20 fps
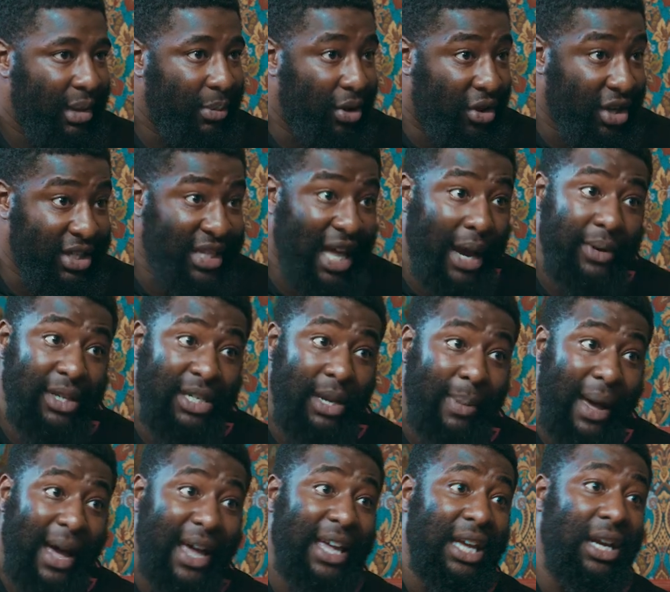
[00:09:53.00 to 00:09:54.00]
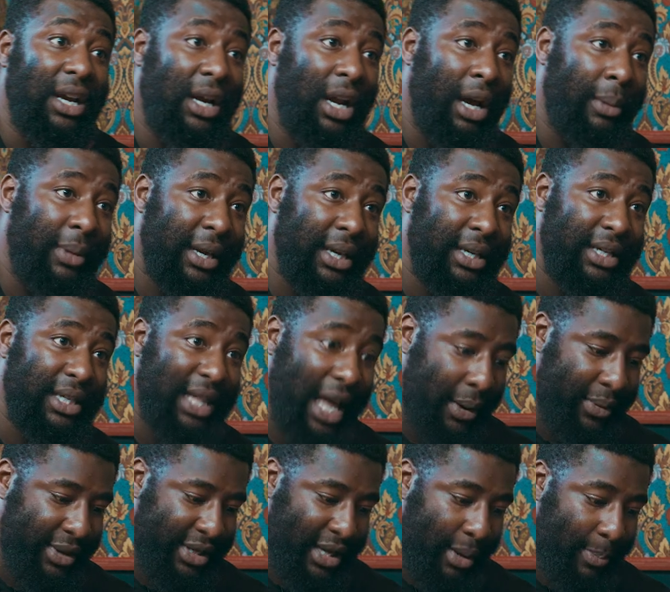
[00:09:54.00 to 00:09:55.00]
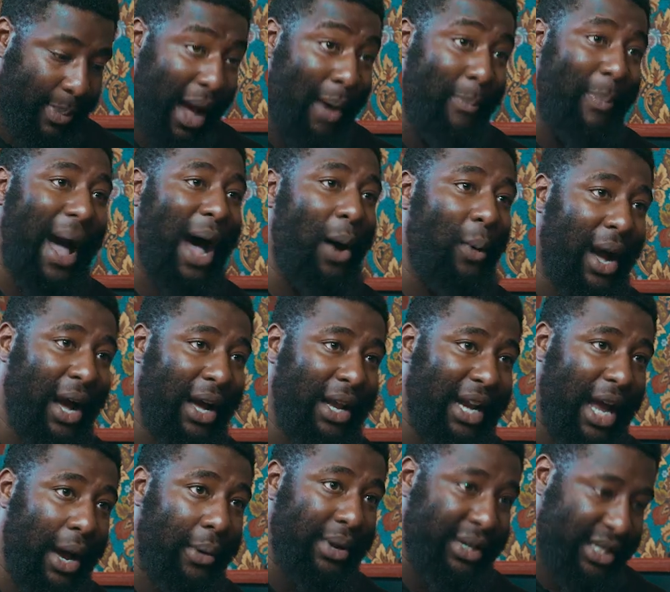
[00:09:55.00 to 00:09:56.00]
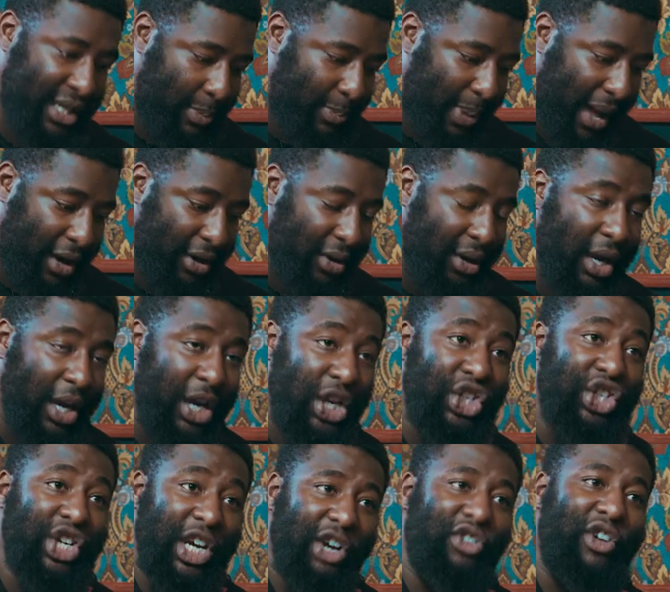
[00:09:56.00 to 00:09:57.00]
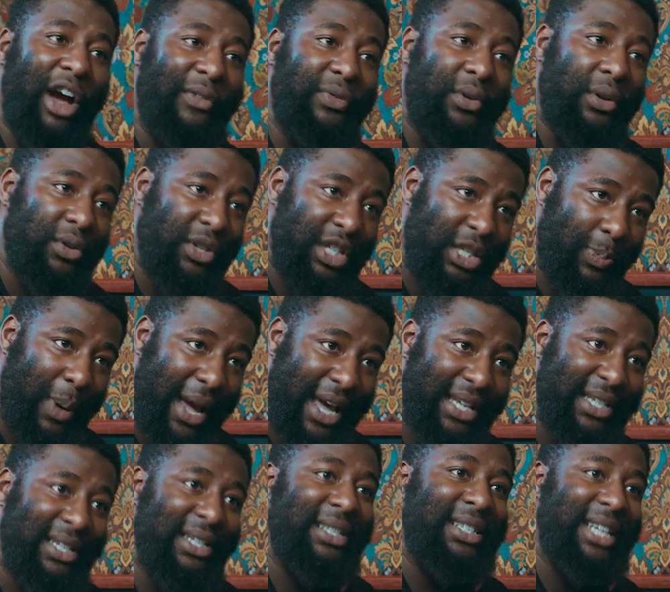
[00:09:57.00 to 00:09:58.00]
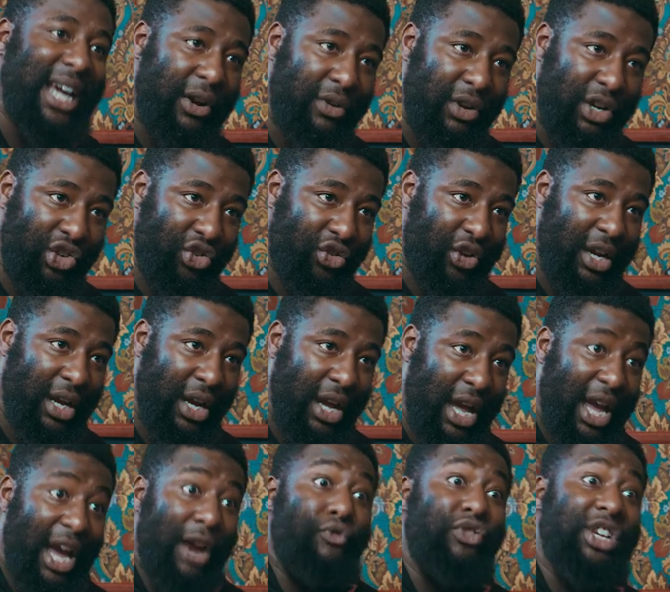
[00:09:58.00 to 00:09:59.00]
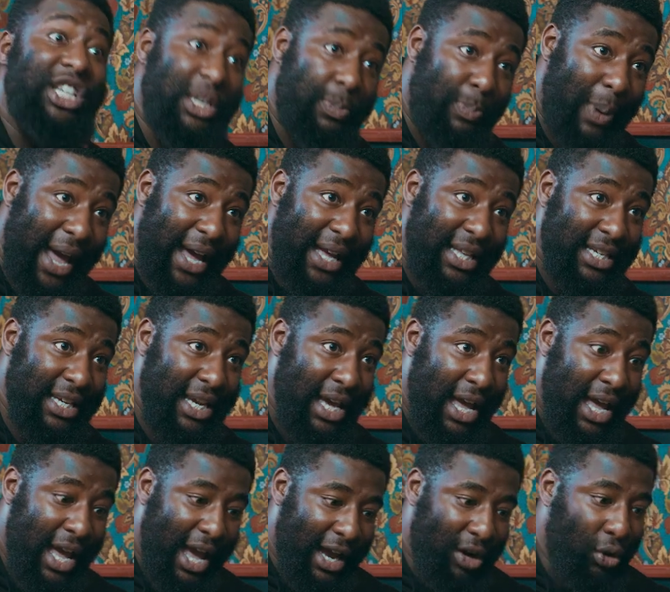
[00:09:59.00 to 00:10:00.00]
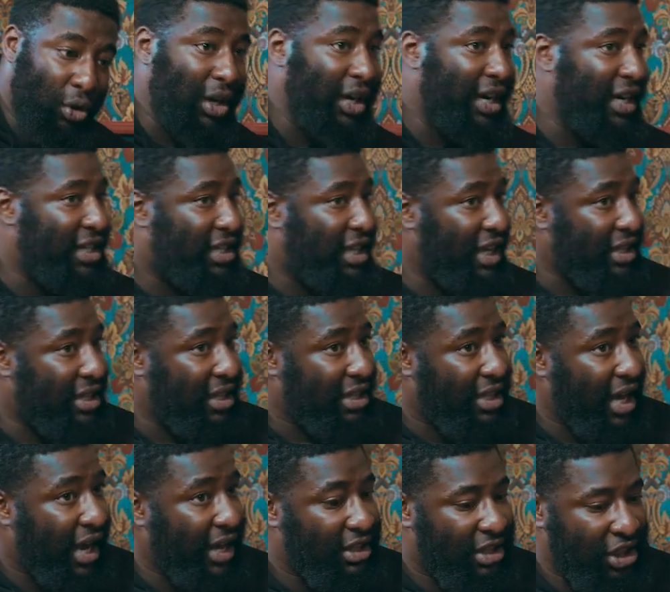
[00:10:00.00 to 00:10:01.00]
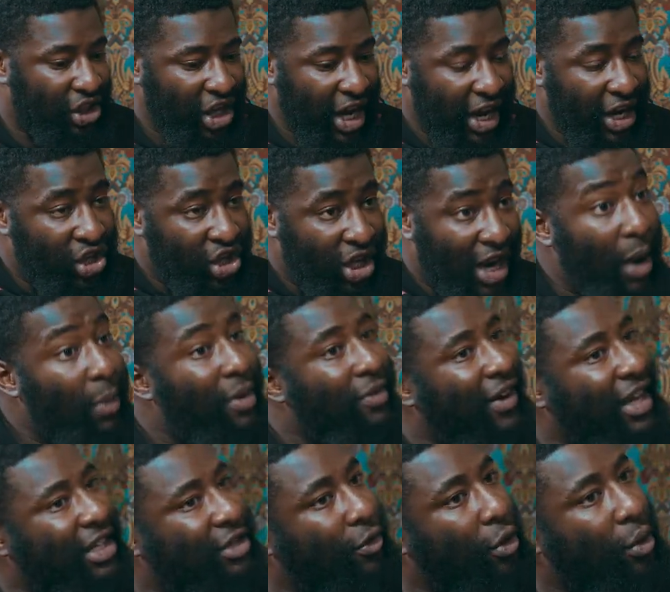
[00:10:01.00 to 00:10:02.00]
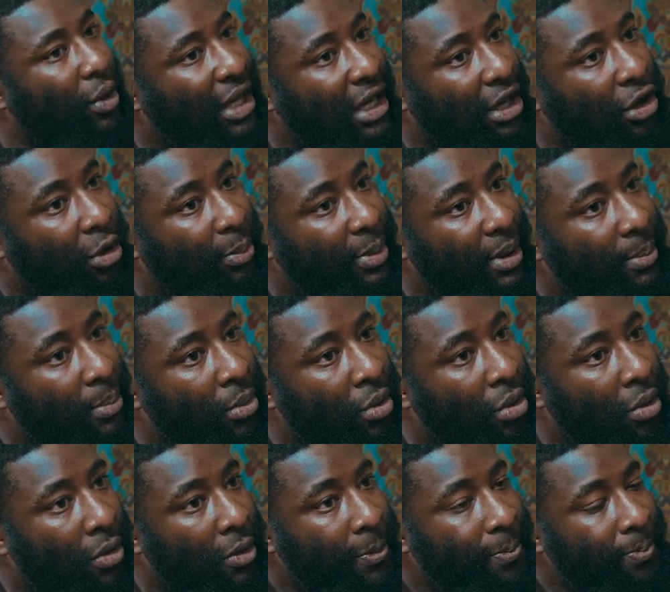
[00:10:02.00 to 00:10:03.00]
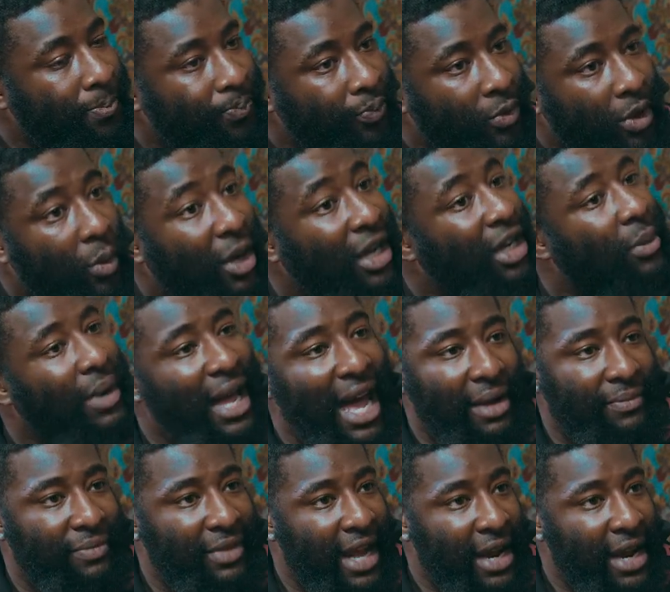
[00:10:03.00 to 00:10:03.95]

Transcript: because now it's about economics, now it's about power, now it's about geographical space and territory and respect. And all of these things are starting to change. Now we fast forward a little bit more. What do we have